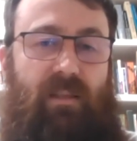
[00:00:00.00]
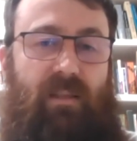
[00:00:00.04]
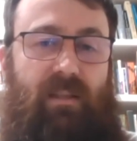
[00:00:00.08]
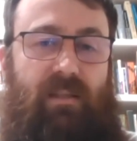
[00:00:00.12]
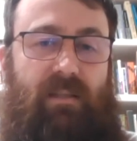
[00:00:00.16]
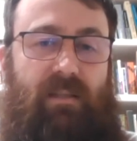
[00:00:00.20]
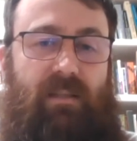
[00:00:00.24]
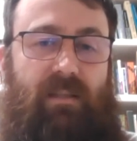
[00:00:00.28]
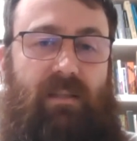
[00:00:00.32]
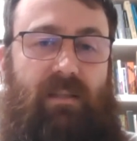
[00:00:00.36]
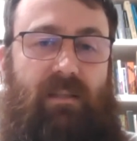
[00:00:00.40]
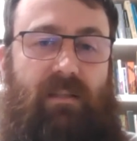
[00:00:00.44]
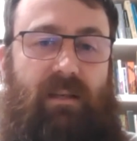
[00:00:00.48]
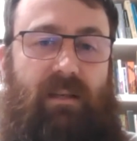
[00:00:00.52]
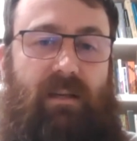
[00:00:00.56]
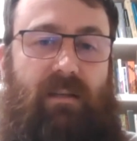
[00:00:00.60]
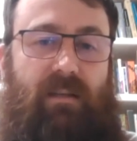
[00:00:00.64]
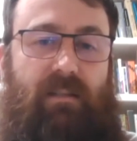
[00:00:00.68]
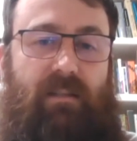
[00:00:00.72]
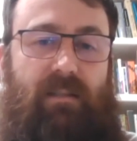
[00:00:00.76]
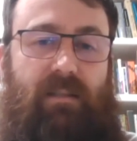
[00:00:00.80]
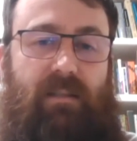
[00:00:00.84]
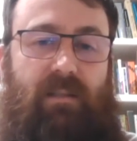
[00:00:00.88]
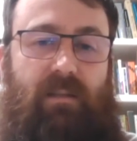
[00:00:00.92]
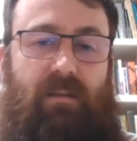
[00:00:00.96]
but this is
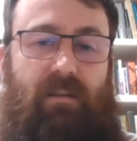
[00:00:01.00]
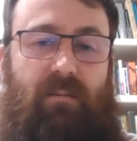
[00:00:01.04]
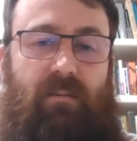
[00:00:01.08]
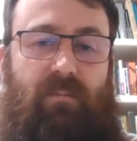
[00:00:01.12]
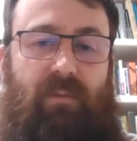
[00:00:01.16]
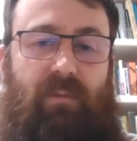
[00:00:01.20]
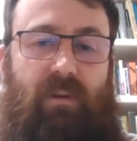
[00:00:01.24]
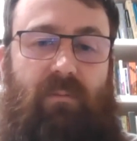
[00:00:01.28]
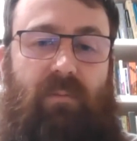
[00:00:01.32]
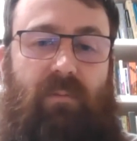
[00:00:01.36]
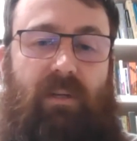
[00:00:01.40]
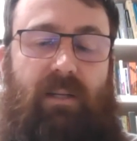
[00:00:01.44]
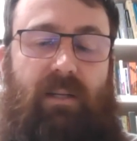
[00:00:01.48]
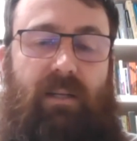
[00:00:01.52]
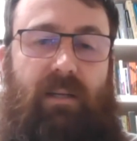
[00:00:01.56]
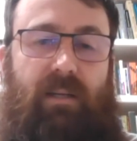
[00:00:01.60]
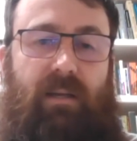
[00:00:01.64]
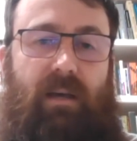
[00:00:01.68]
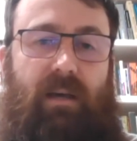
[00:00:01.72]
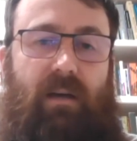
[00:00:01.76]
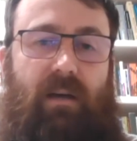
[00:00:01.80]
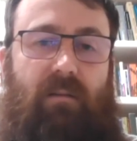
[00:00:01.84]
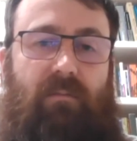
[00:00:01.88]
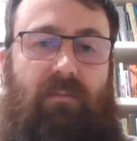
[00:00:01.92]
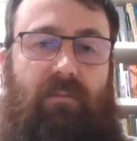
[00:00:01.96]
uh, still a, a,
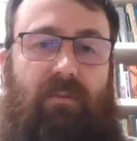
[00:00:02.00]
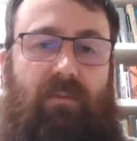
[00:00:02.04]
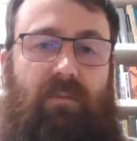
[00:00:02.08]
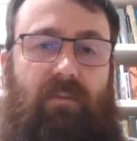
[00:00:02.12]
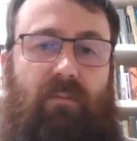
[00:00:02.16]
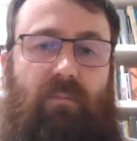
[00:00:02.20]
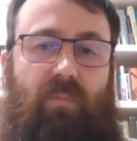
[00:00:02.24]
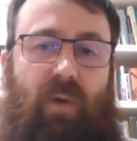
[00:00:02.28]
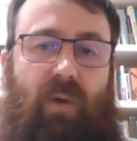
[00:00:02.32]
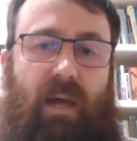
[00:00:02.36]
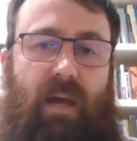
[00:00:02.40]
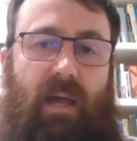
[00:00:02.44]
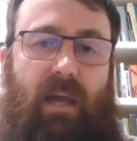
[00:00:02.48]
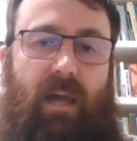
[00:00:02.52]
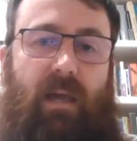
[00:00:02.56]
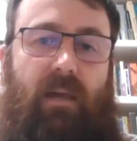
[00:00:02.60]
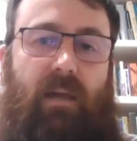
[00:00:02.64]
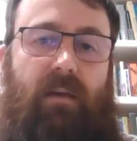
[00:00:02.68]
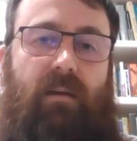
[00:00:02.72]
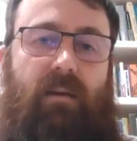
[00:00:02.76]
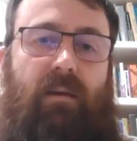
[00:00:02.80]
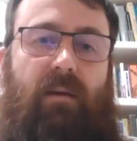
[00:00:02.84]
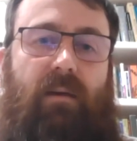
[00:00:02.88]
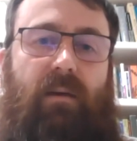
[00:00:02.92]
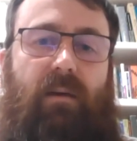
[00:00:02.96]
really helpful
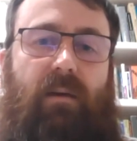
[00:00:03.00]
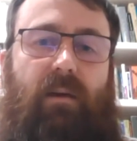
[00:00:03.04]
way